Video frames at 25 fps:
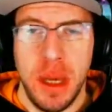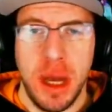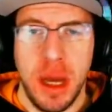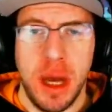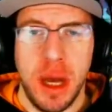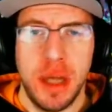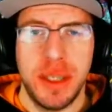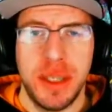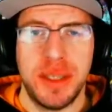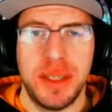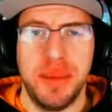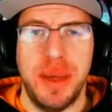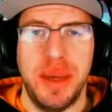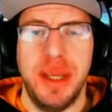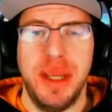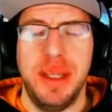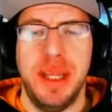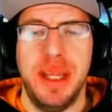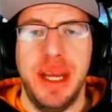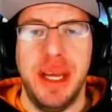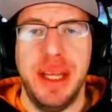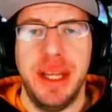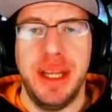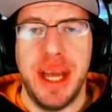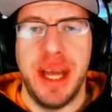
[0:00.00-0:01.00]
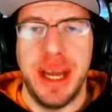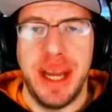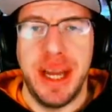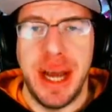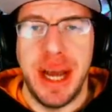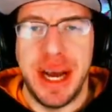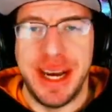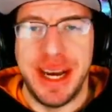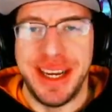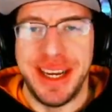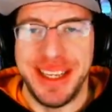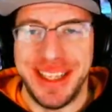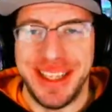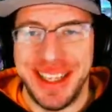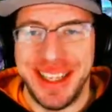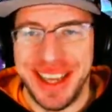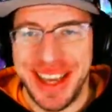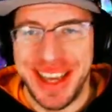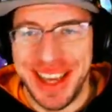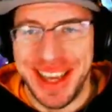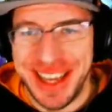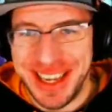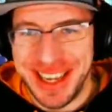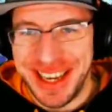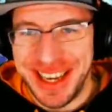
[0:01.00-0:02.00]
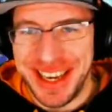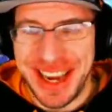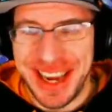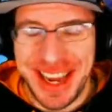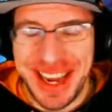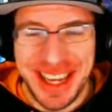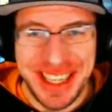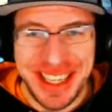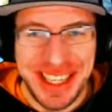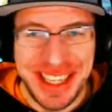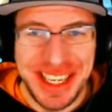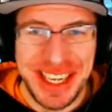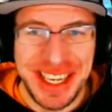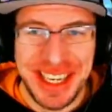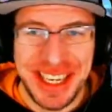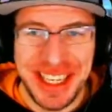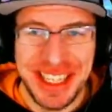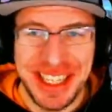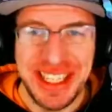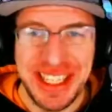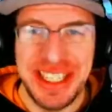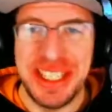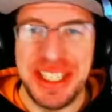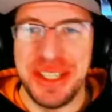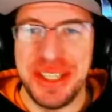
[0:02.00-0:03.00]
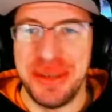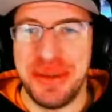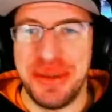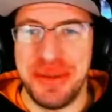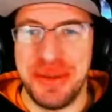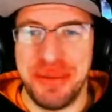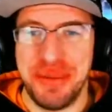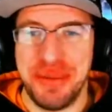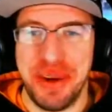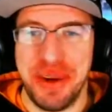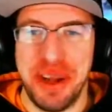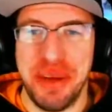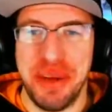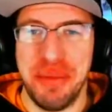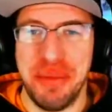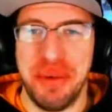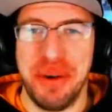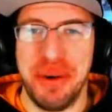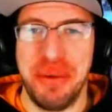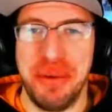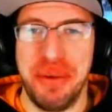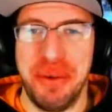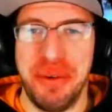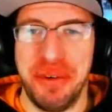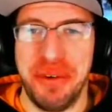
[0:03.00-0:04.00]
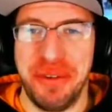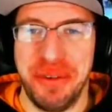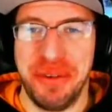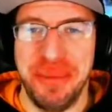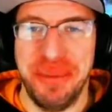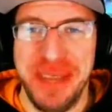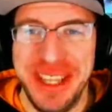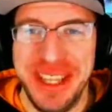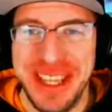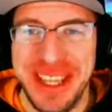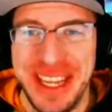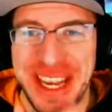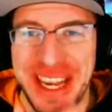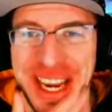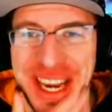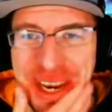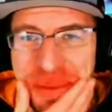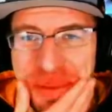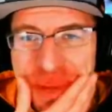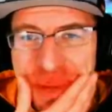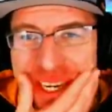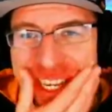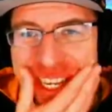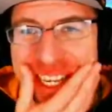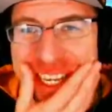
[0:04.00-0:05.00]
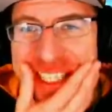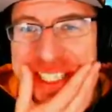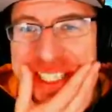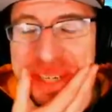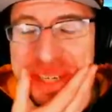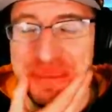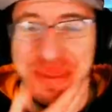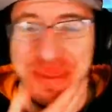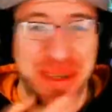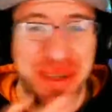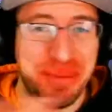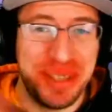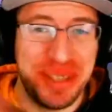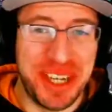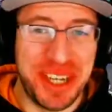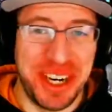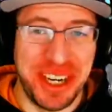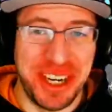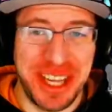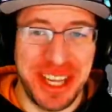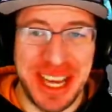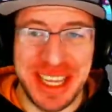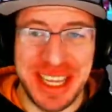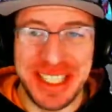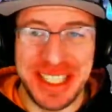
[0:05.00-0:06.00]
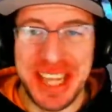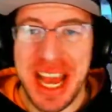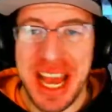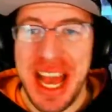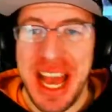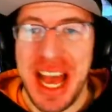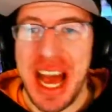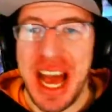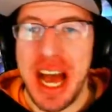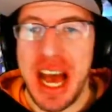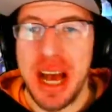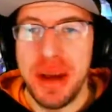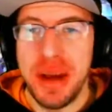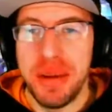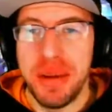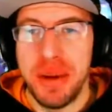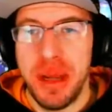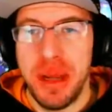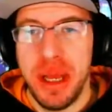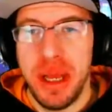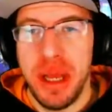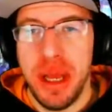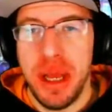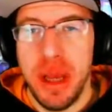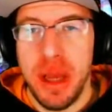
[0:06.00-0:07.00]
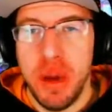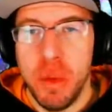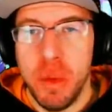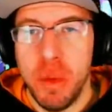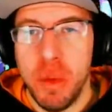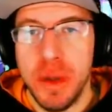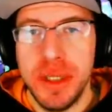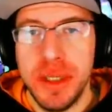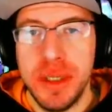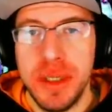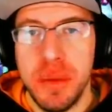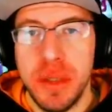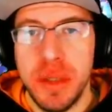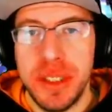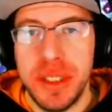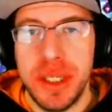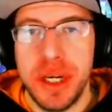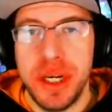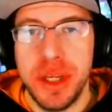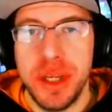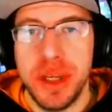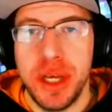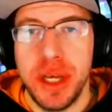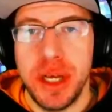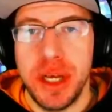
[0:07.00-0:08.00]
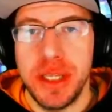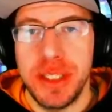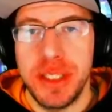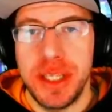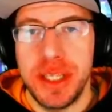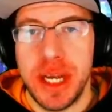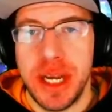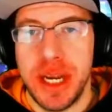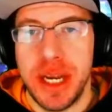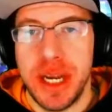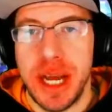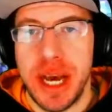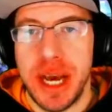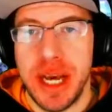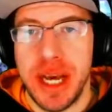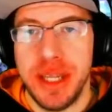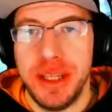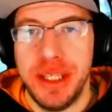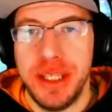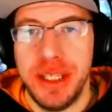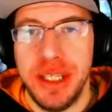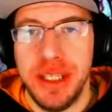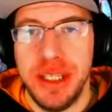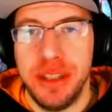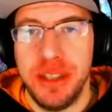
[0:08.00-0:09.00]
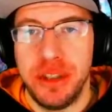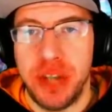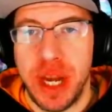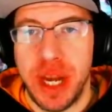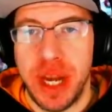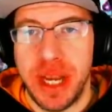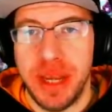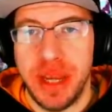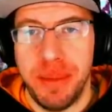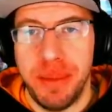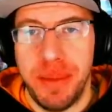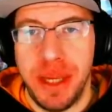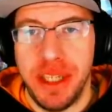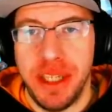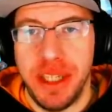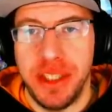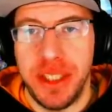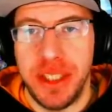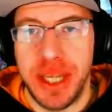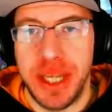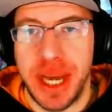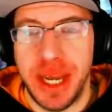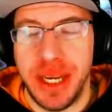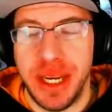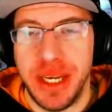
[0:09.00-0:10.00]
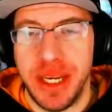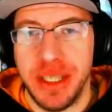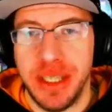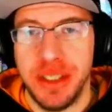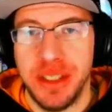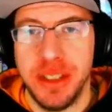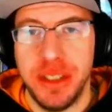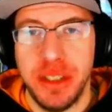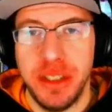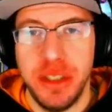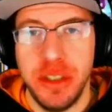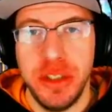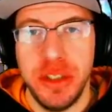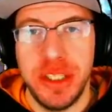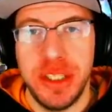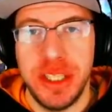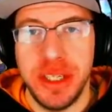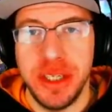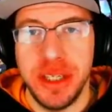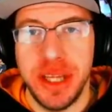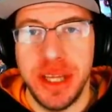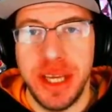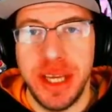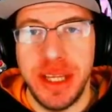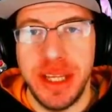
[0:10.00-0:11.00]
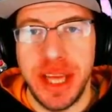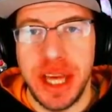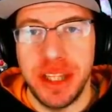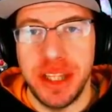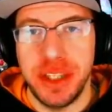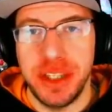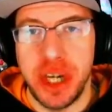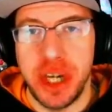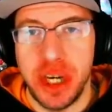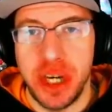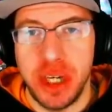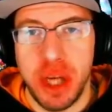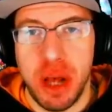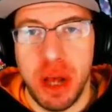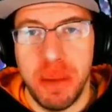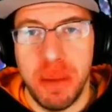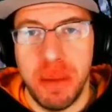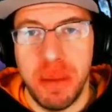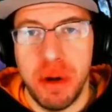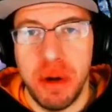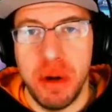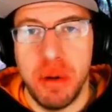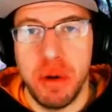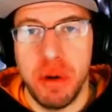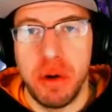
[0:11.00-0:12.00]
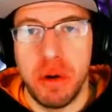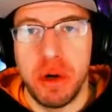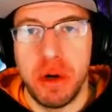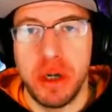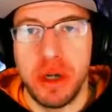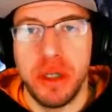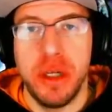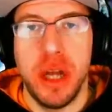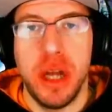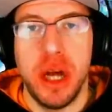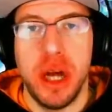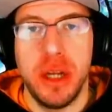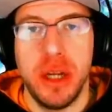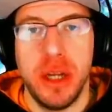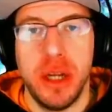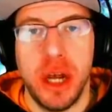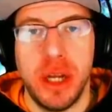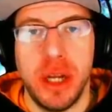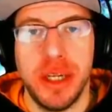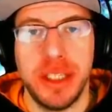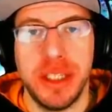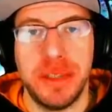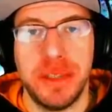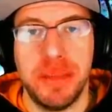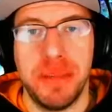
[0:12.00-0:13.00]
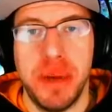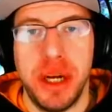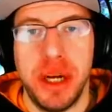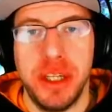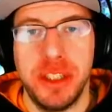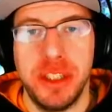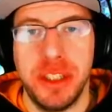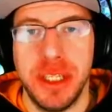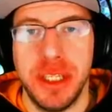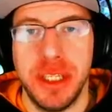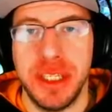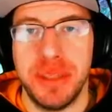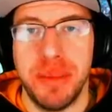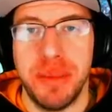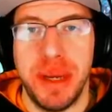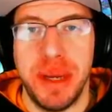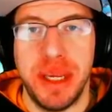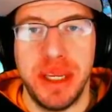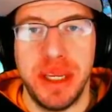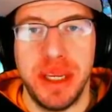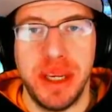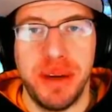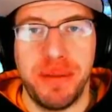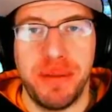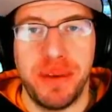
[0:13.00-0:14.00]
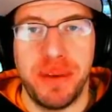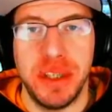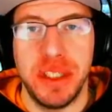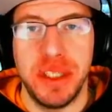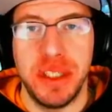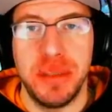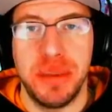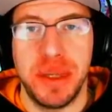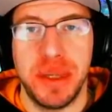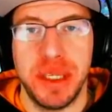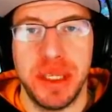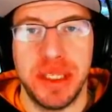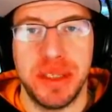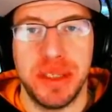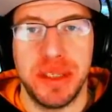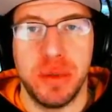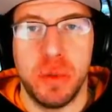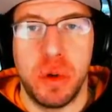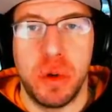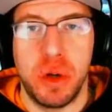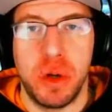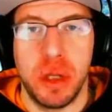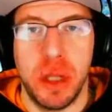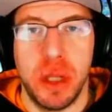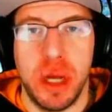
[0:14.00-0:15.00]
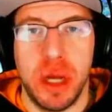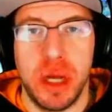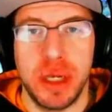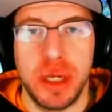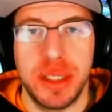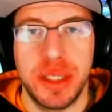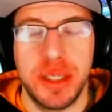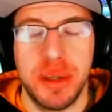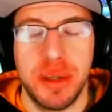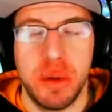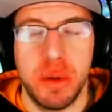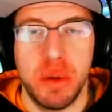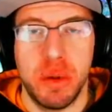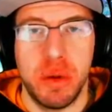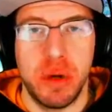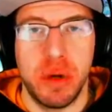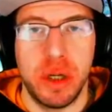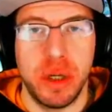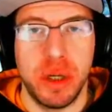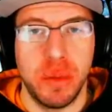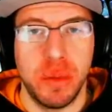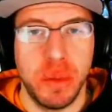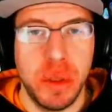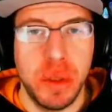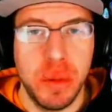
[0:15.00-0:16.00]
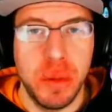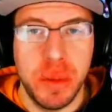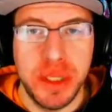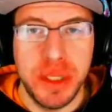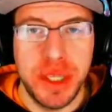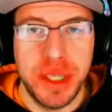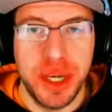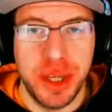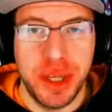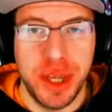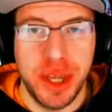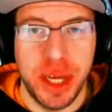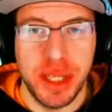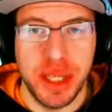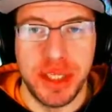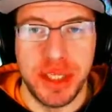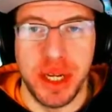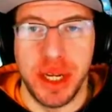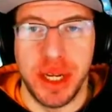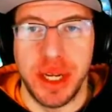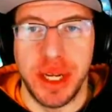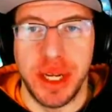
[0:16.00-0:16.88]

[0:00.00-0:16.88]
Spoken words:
Awesome, and then and this is probably more for me than anybody else. I'm sorry, guys. What's your thoughts on the Dragon Mage set? Do you still like that shard combo, or not as much? Does it make a difference because of warlocks, or what's your thoughts on